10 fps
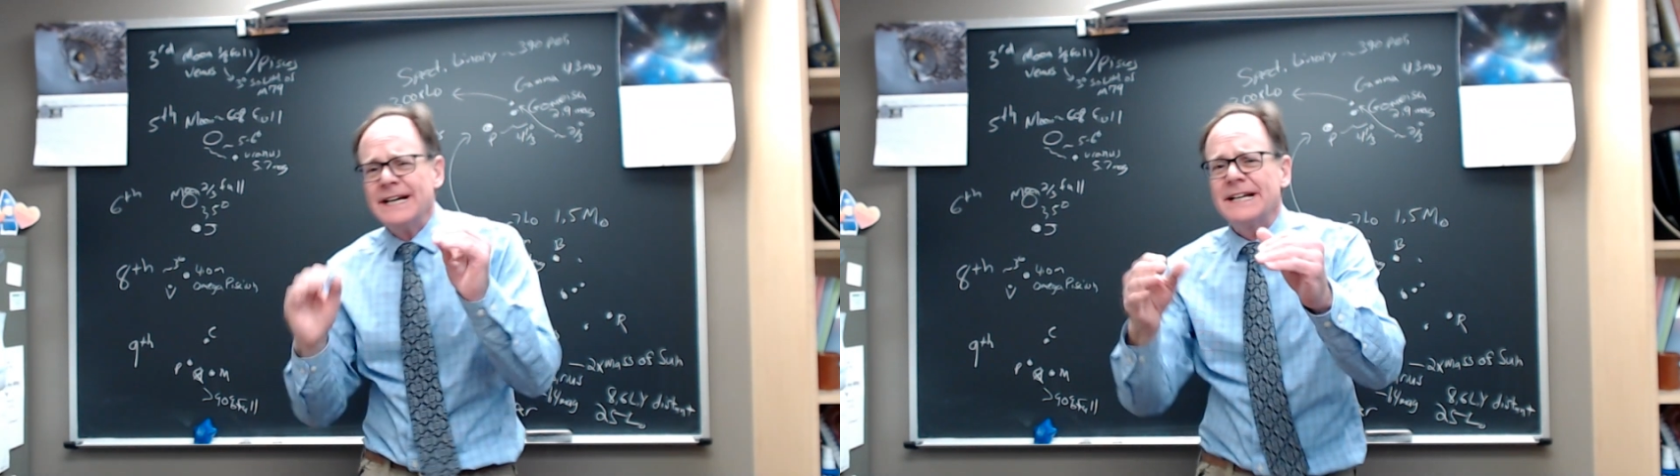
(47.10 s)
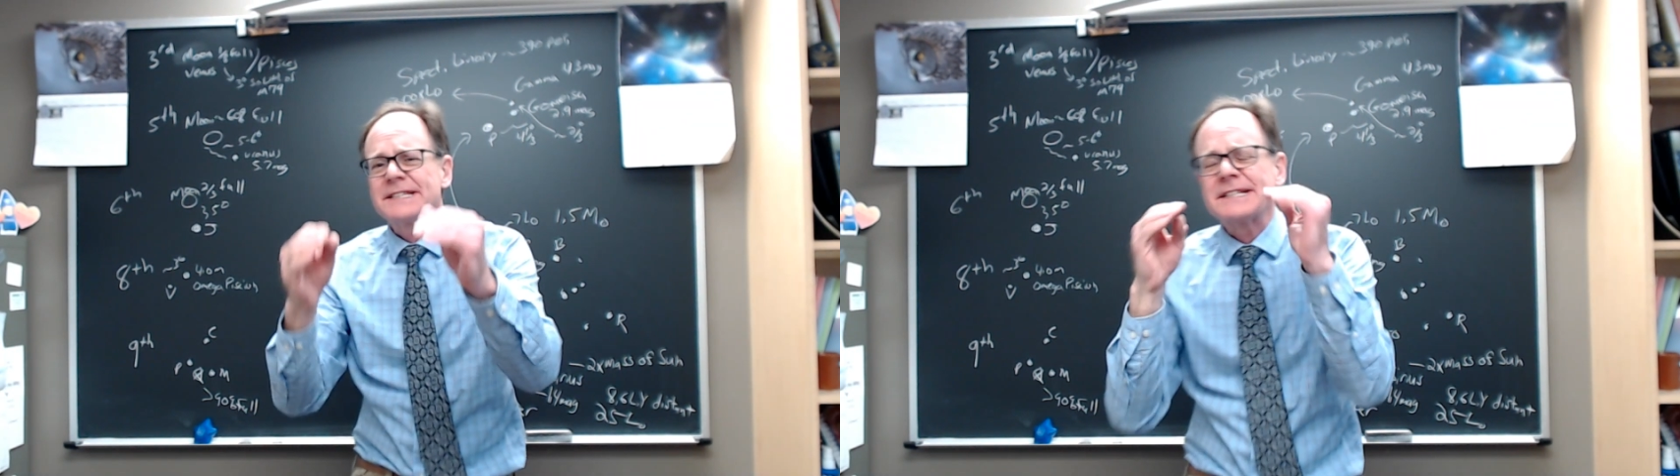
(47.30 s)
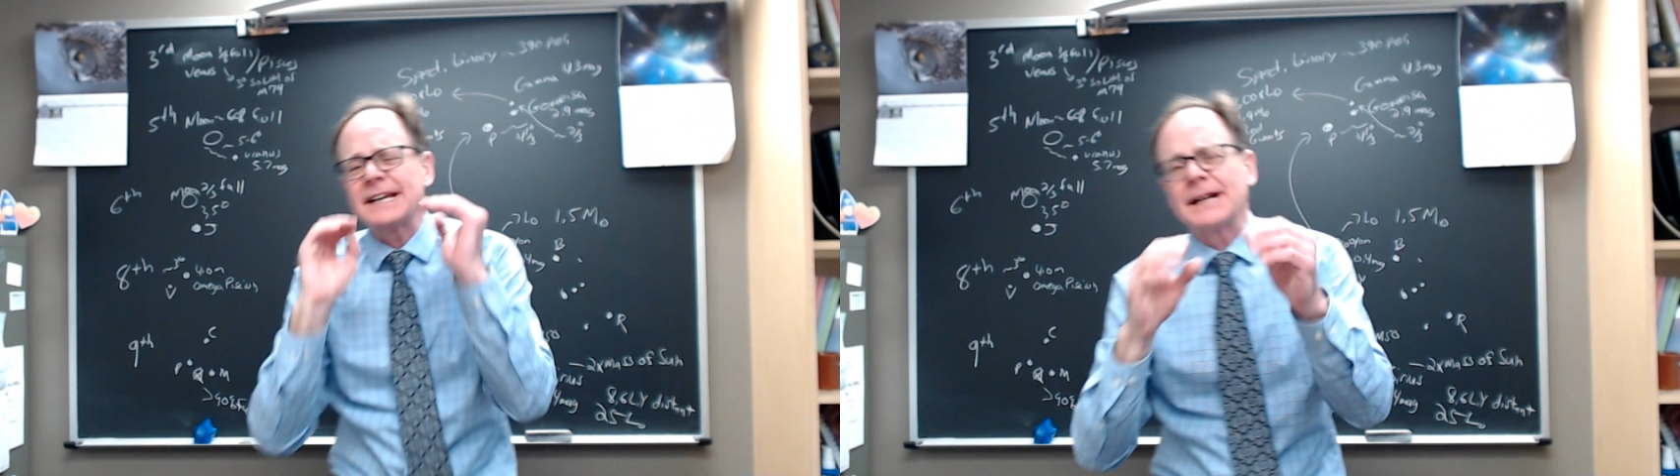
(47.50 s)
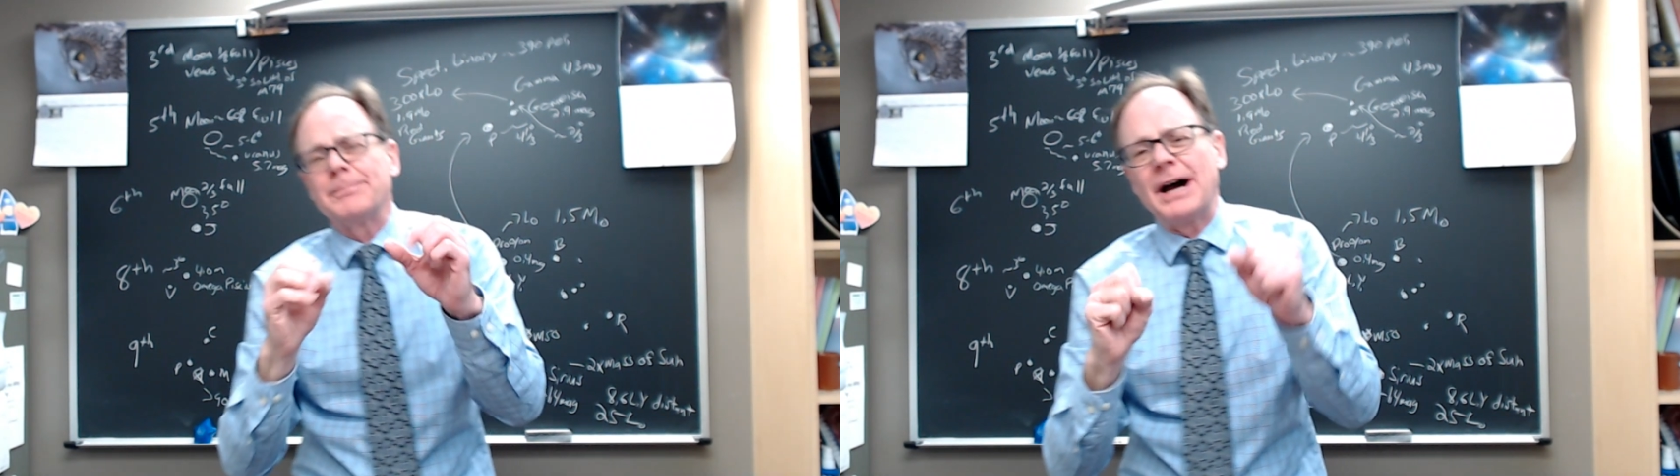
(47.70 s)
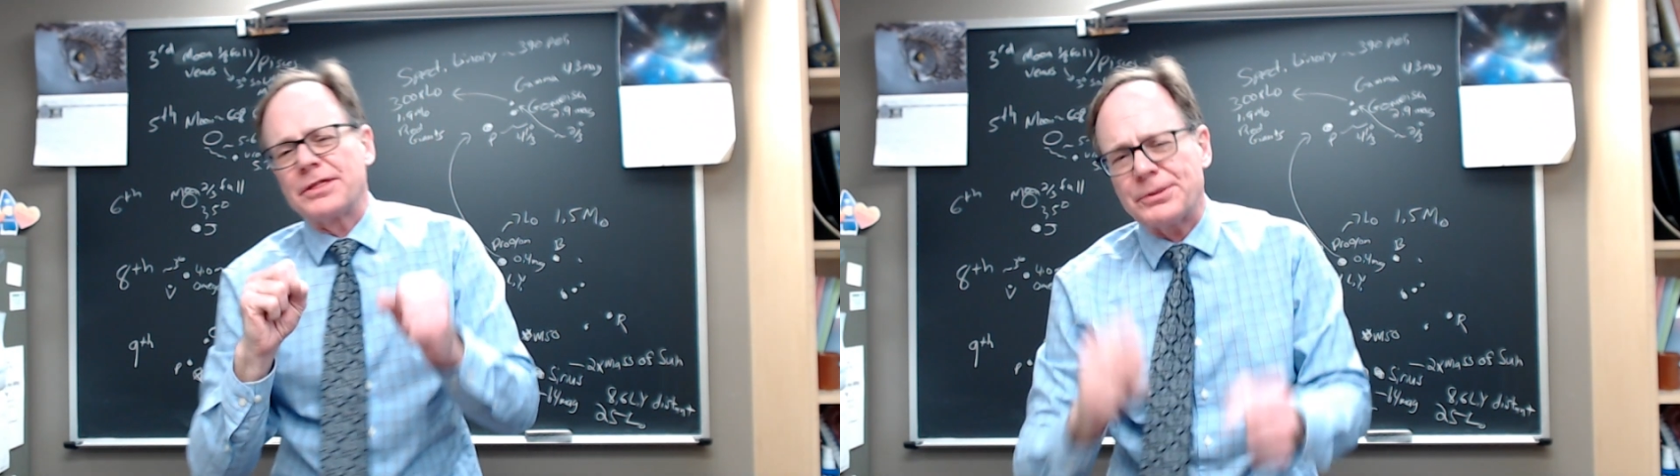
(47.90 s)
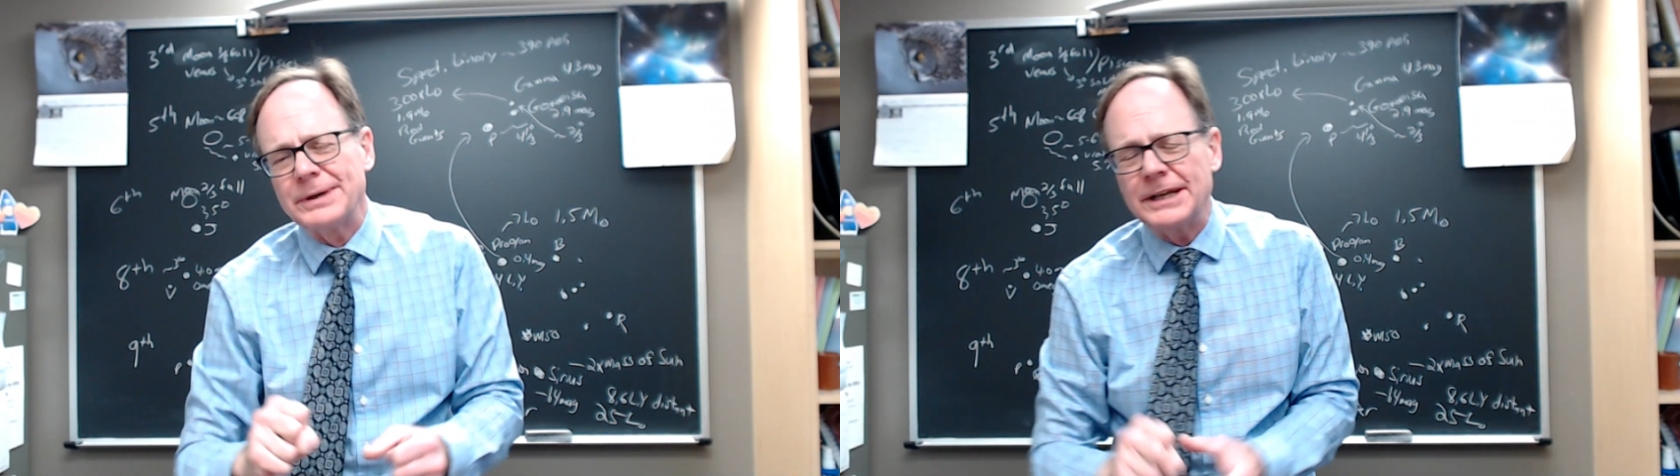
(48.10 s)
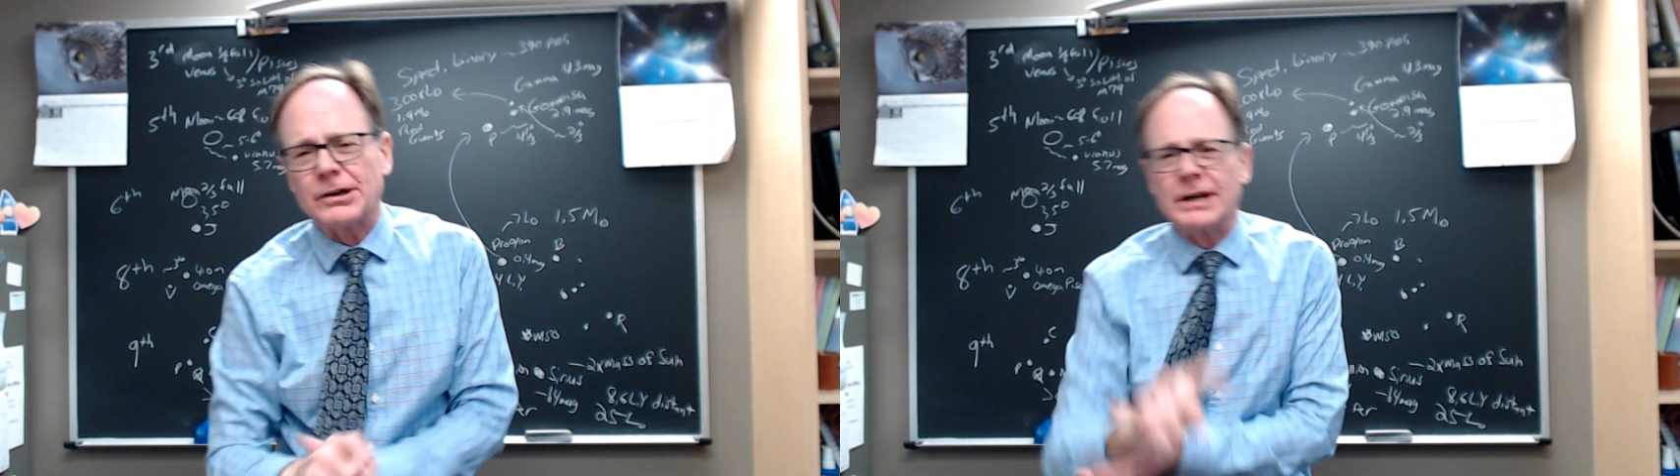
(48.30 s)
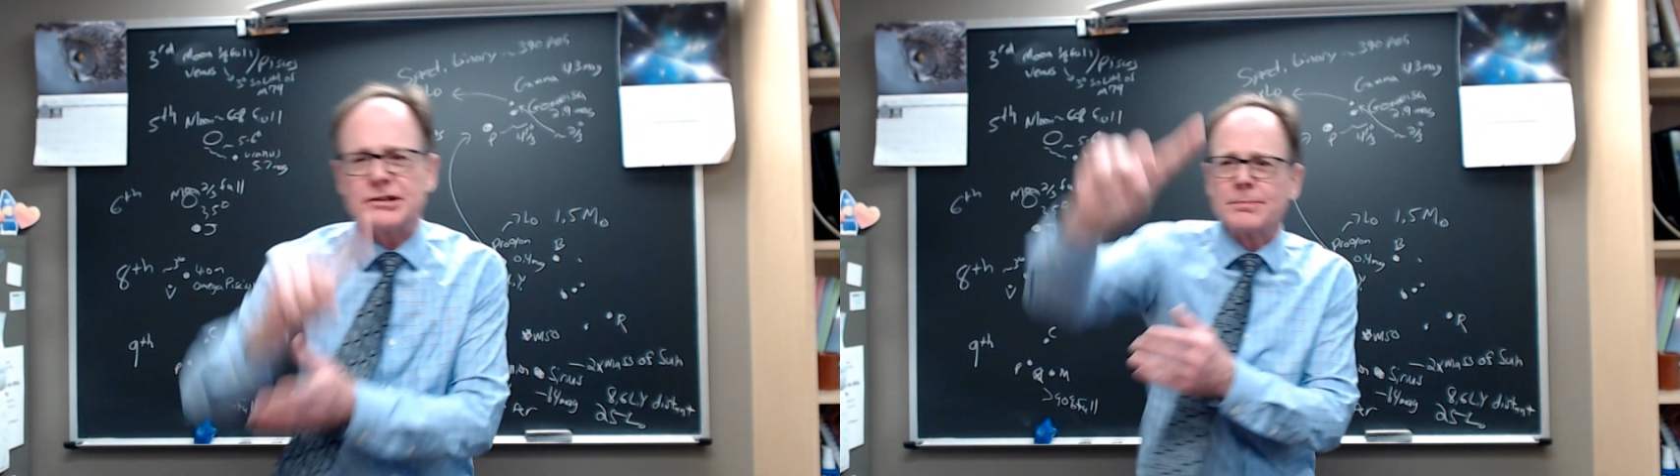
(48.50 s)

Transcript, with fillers: is sitting about three degrees.